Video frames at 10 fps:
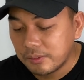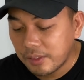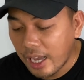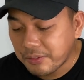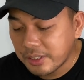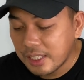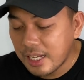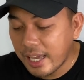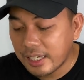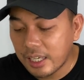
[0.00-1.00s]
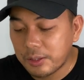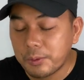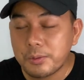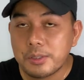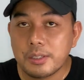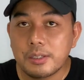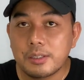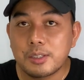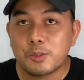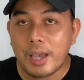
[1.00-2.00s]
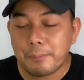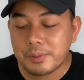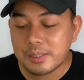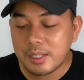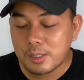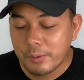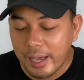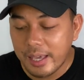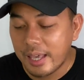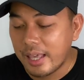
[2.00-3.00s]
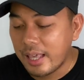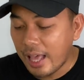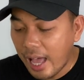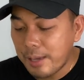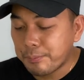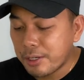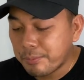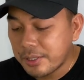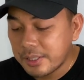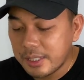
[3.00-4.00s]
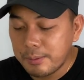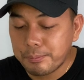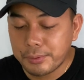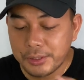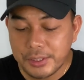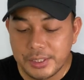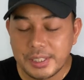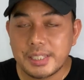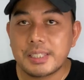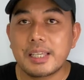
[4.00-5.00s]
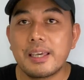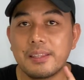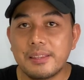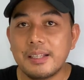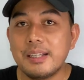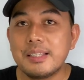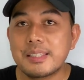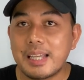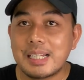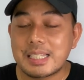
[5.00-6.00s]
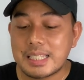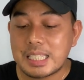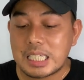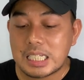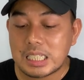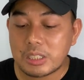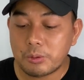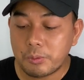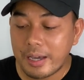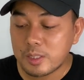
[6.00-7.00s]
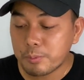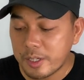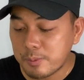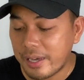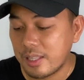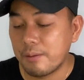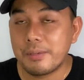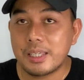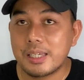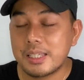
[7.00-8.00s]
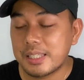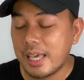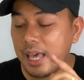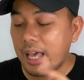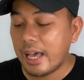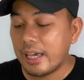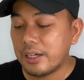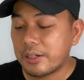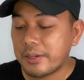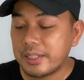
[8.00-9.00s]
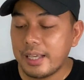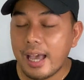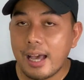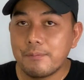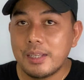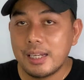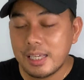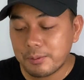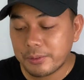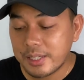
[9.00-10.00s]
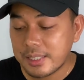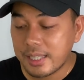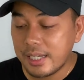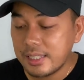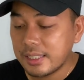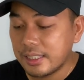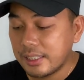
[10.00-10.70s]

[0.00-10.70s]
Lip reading: I really like those straps. That's why I purposely purchased the stainless steel white sportsman because I already have the link bracelet.